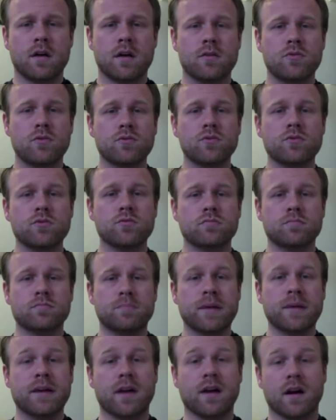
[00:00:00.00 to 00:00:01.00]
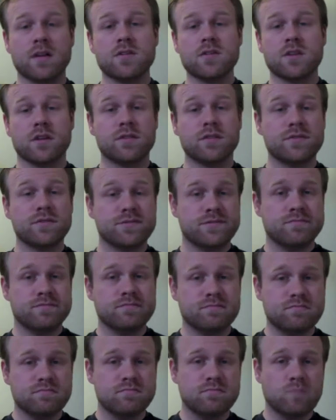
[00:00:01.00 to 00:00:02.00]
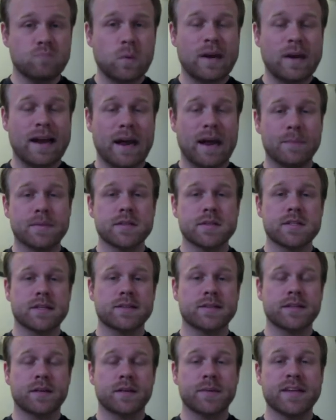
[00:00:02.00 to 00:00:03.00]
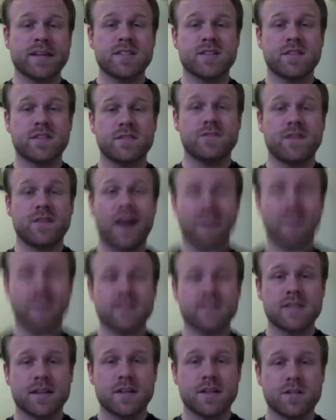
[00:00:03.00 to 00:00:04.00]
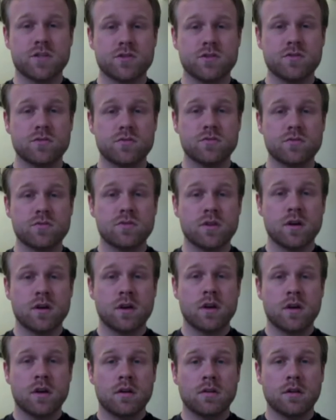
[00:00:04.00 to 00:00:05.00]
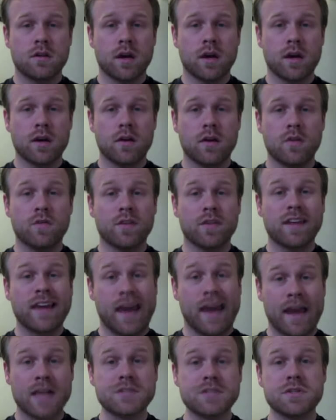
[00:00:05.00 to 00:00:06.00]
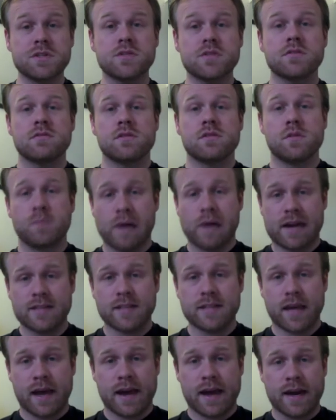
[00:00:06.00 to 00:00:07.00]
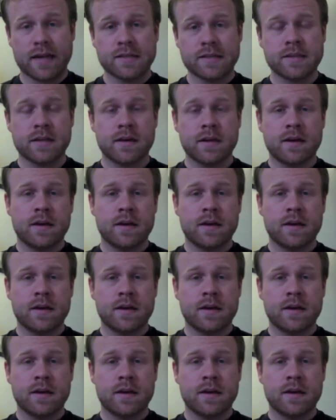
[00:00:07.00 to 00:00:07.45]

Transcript: who, because of what happens out there, because of the violence that ensues, okay, over the Kansas-Nebraska Act,